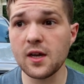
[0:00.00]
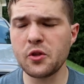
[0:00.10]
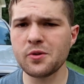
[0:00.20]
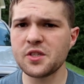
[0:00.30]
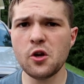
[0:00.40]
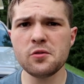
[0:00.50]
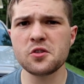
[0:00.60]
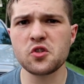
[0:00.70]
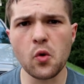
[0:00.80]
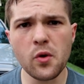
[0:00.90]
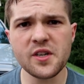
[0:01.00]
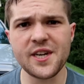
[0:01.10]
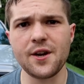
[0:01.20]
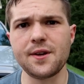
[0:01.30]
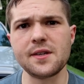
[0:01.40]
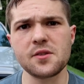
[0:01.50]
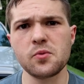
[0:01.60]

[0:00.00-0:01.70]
but there was no storage areas,